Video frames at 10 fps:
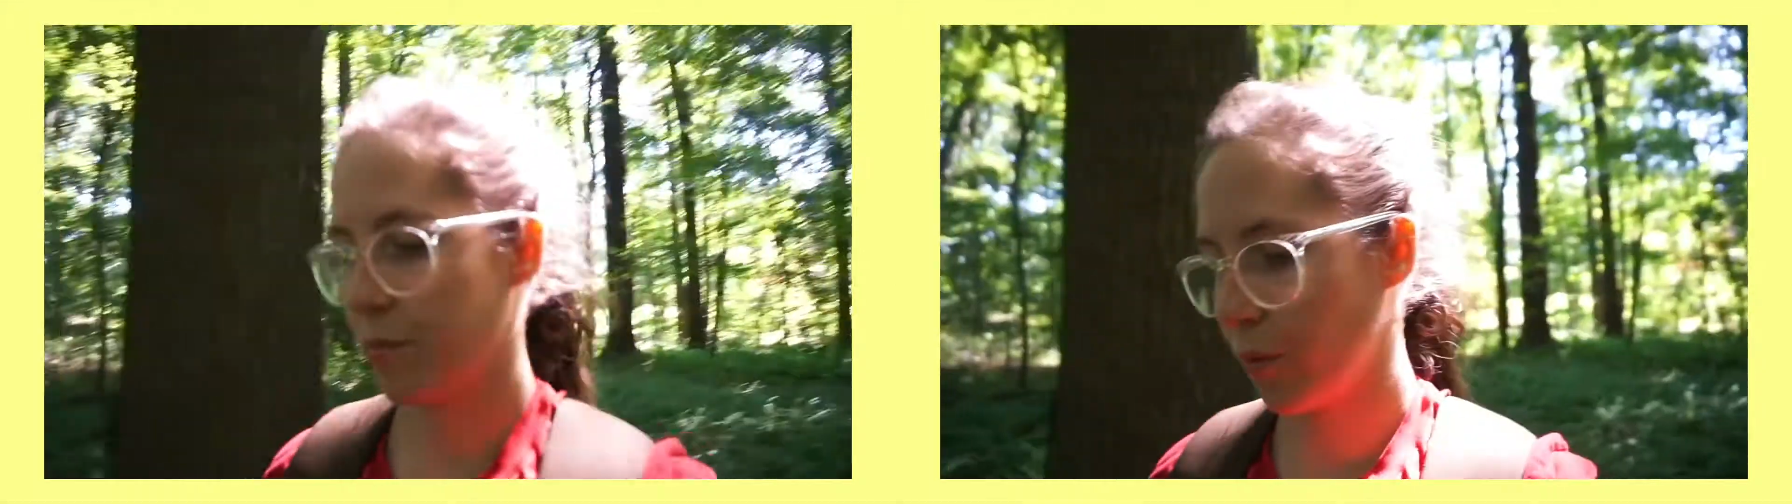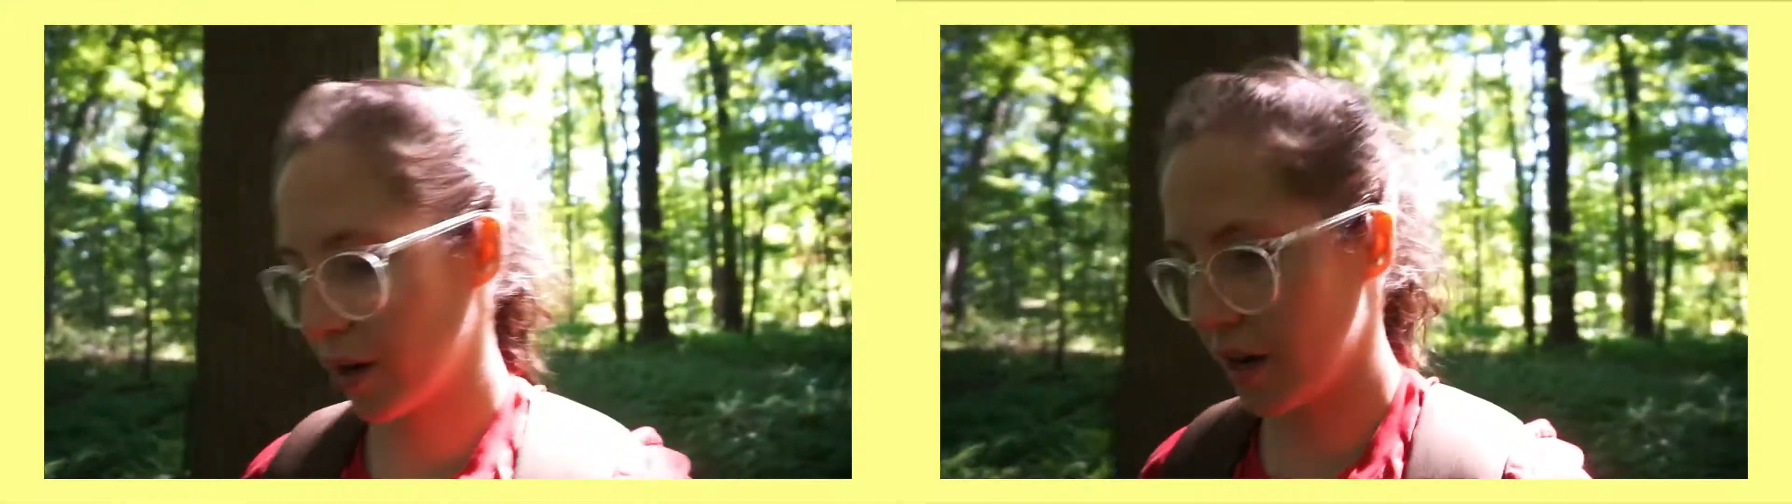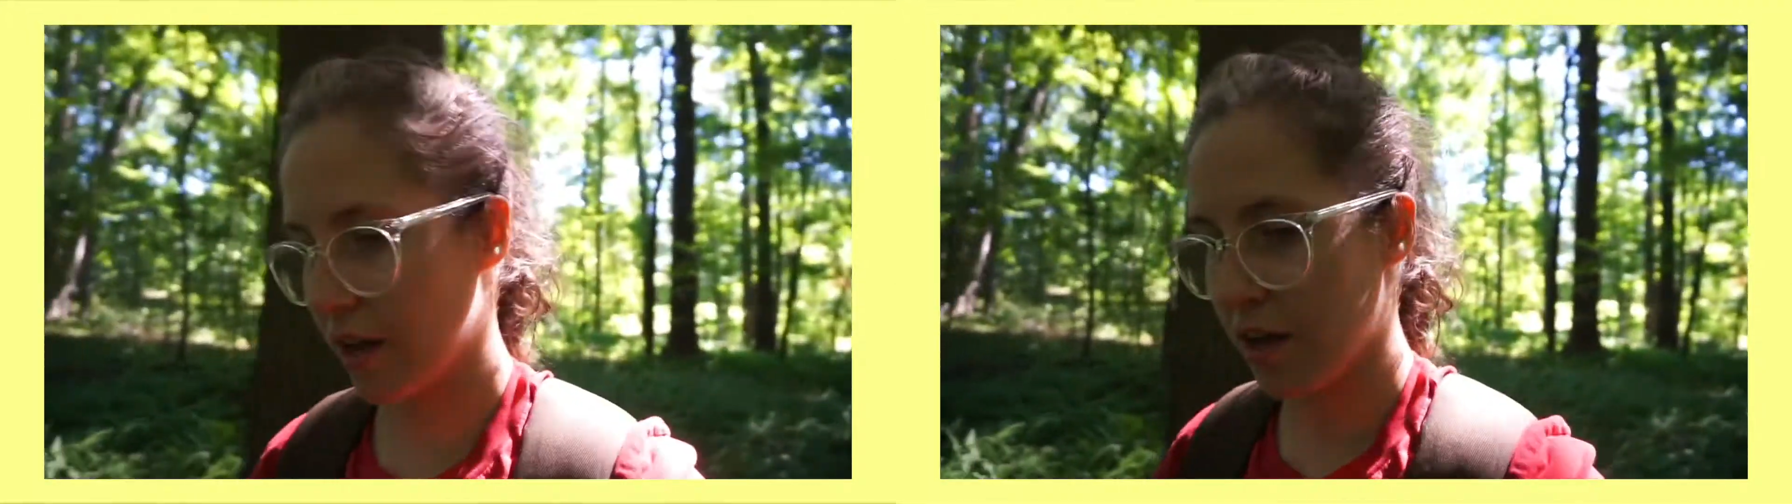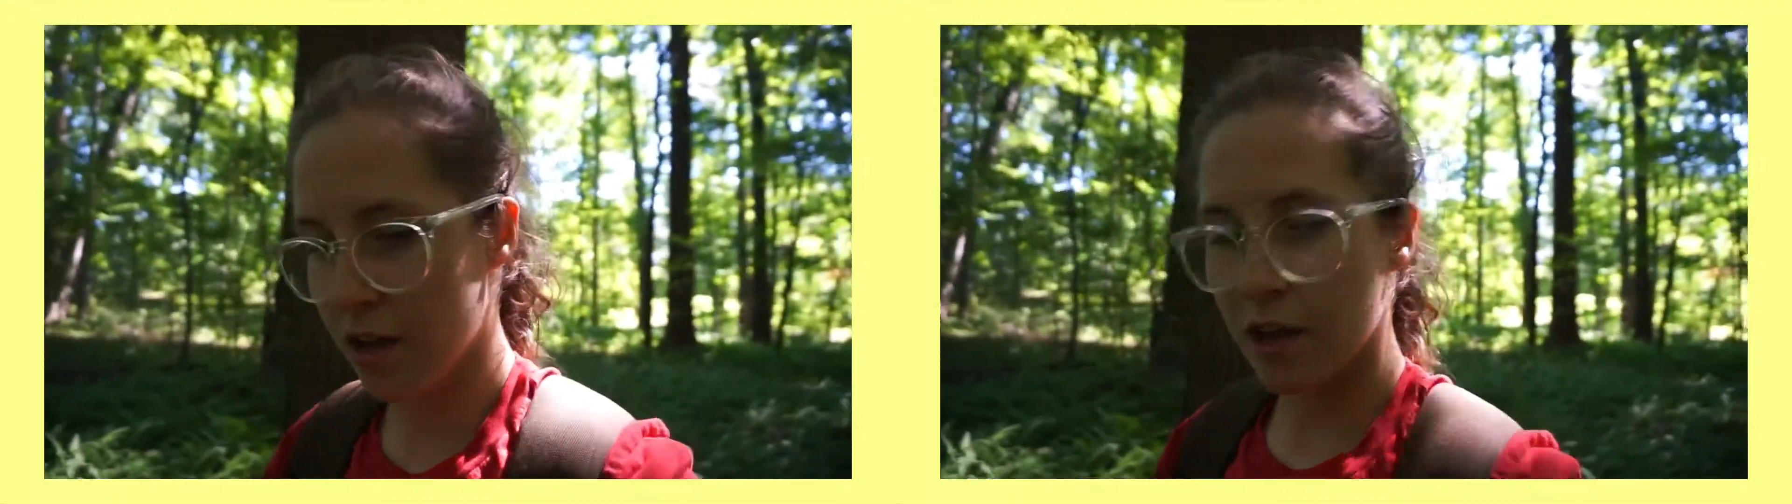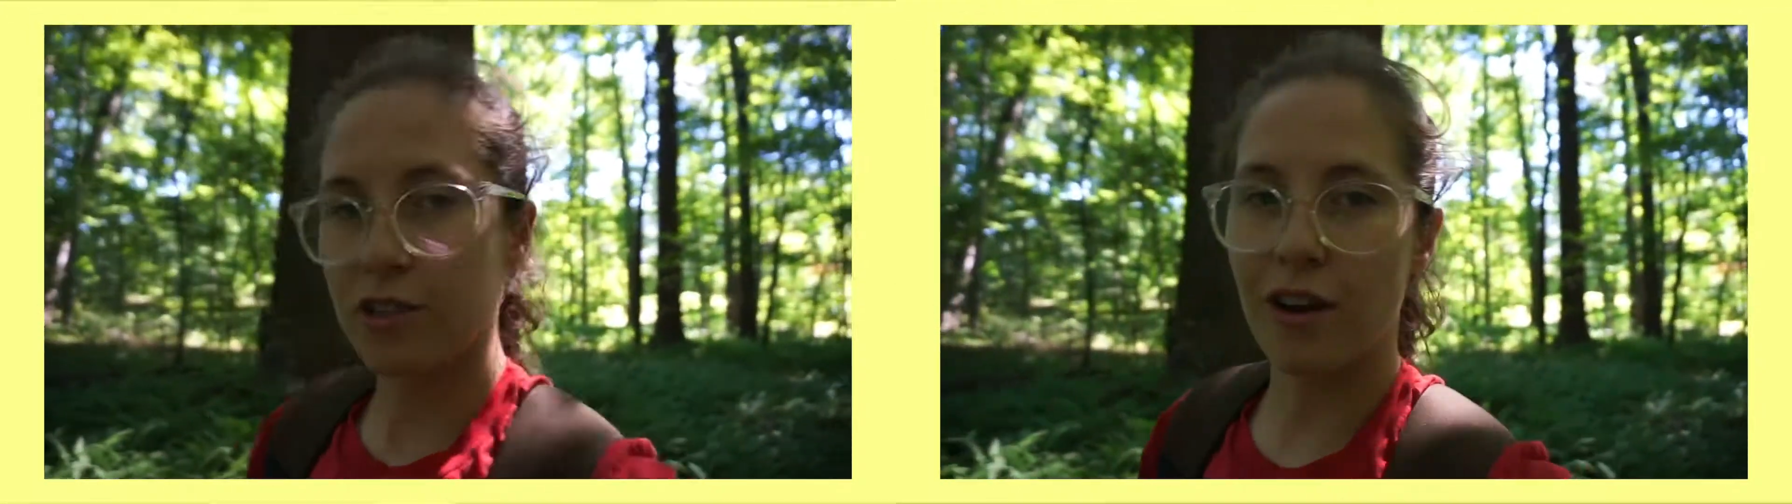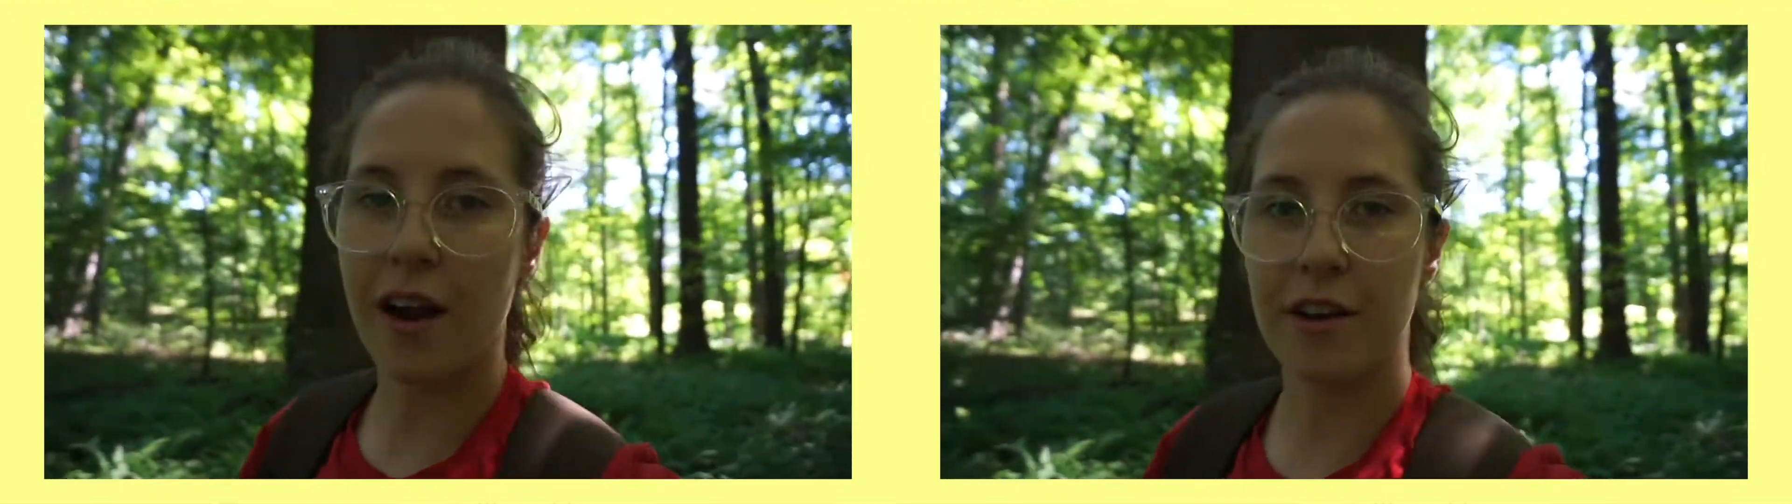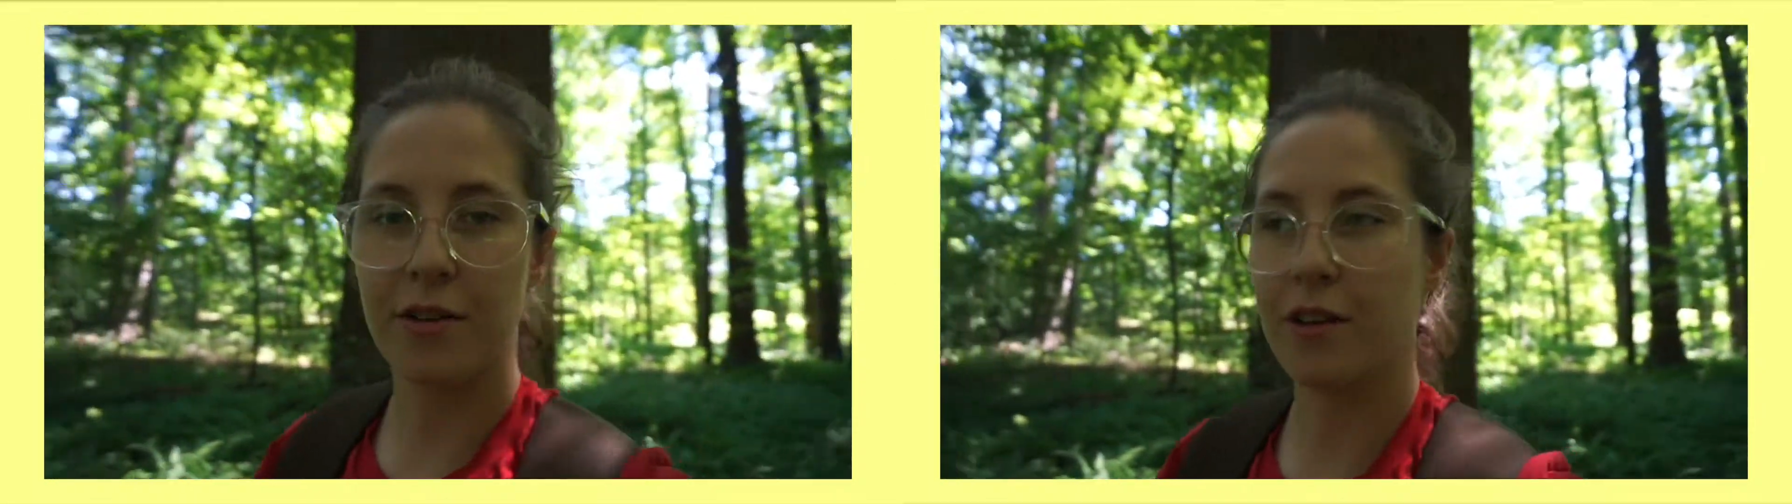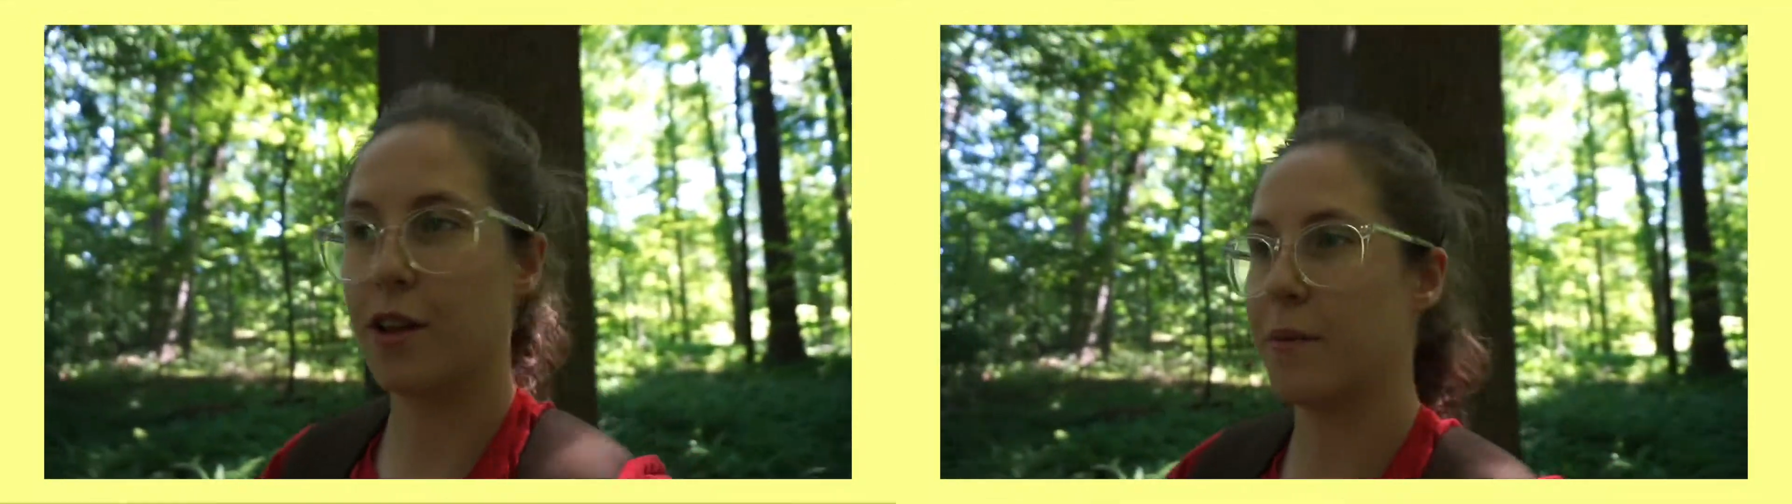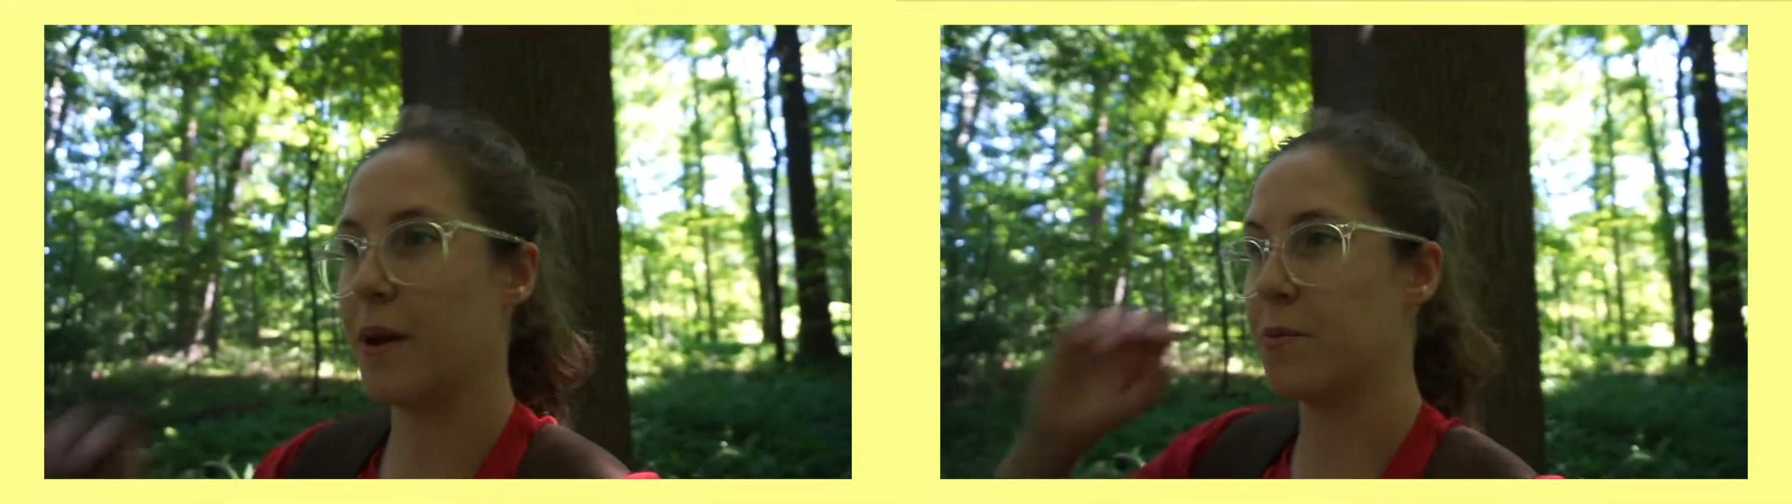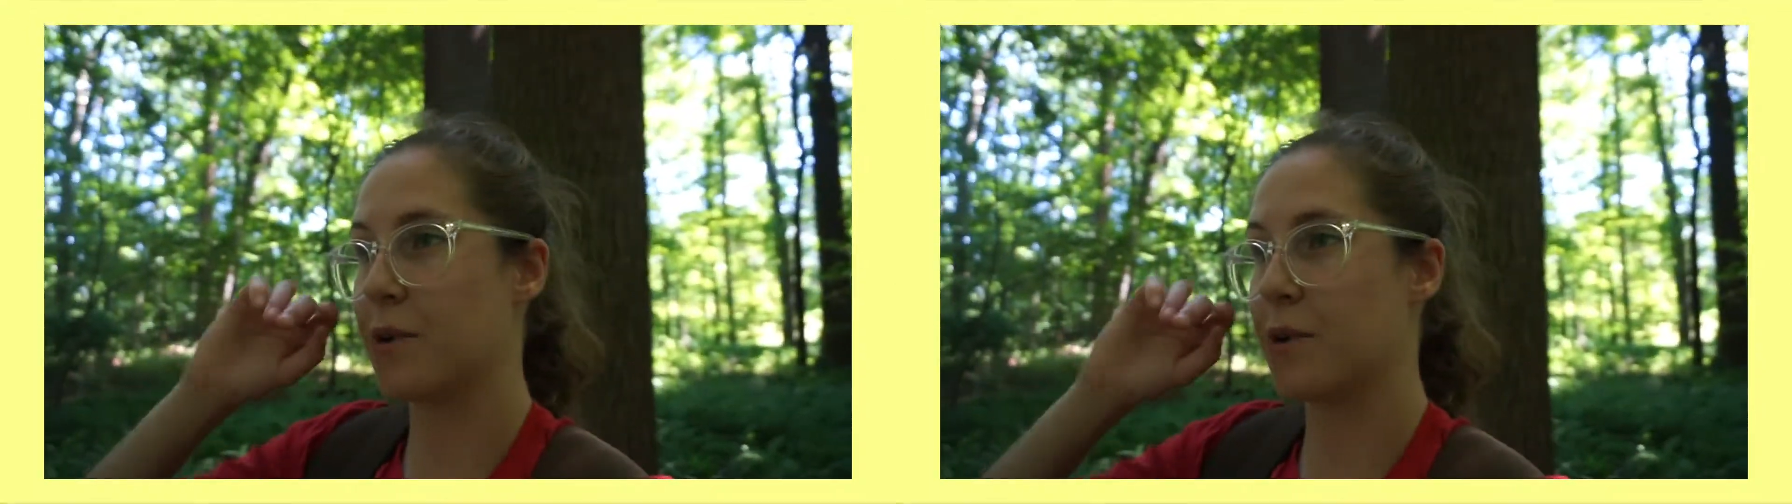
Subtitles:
but we're gonna try to do a little bit of